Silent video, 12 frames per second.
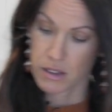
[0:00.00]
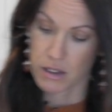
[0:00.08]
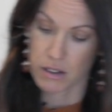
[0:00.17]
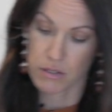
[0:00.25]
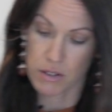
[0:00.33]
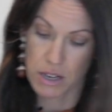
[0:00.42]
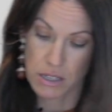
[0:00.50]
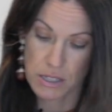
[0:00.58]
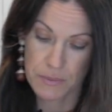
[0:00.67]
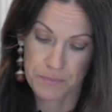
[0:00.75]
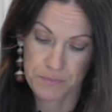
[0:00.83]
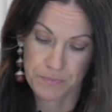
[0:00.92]
All
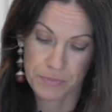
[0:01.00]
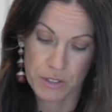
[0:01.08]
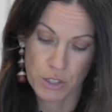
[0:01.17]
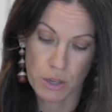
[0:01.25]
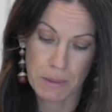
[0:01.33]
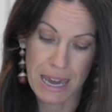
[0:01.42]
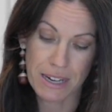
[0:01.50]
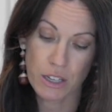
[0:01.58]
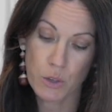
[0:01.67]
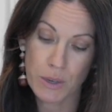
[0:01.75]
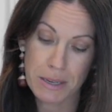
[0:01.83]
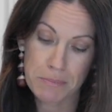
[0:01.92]
right, so I'm
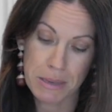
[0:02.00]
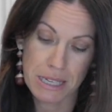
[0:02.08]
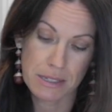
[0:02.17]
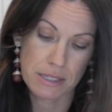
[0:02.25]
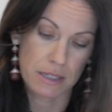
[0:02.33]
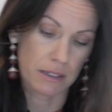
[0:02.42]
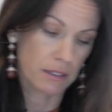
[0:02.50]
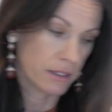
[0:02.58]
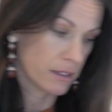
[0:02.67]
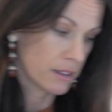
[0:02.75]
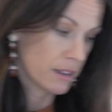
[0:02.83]
adding green beans in.